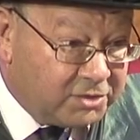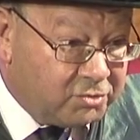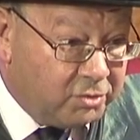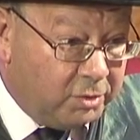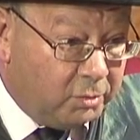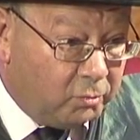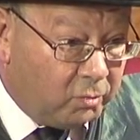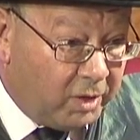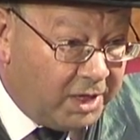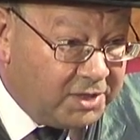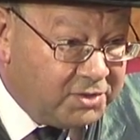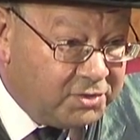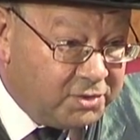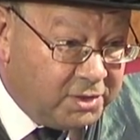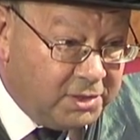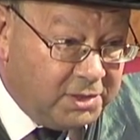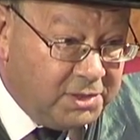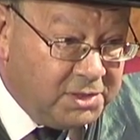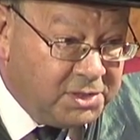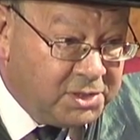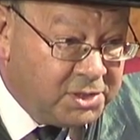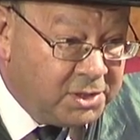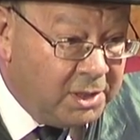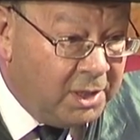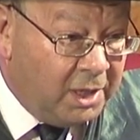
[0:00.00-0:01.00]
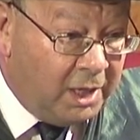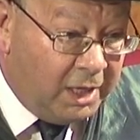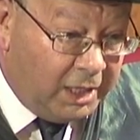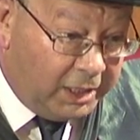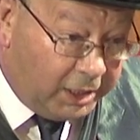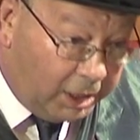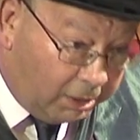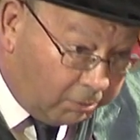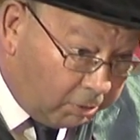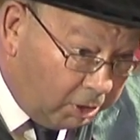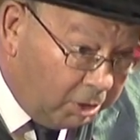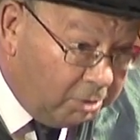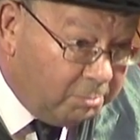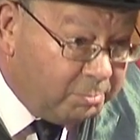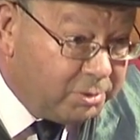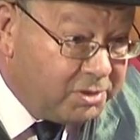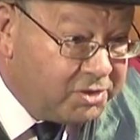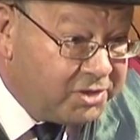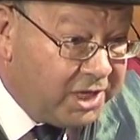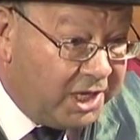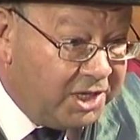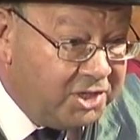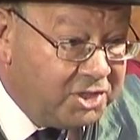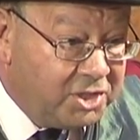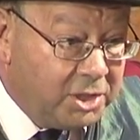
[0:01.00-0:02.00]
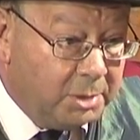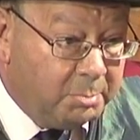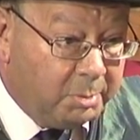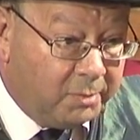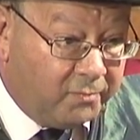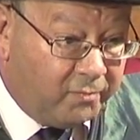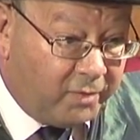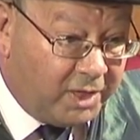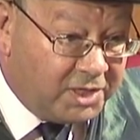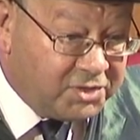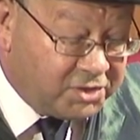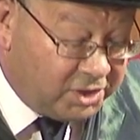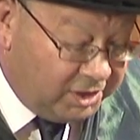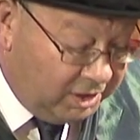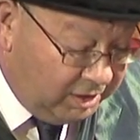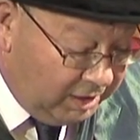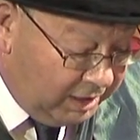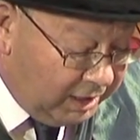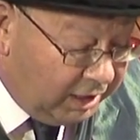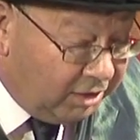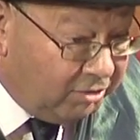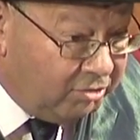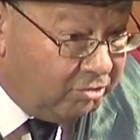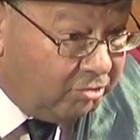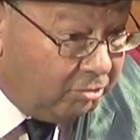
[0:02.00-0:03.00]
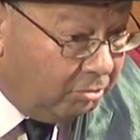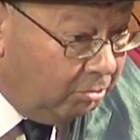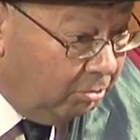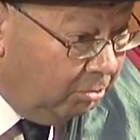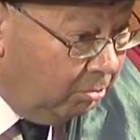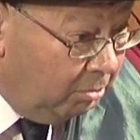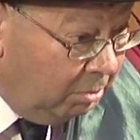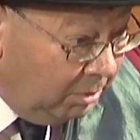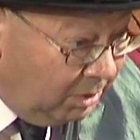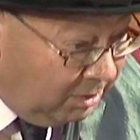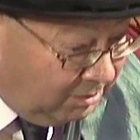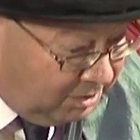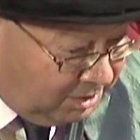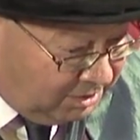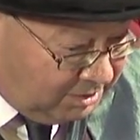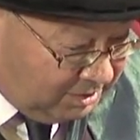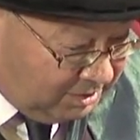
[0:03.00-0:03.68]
lecturer in residence, and our own presenter, Professor Andrew,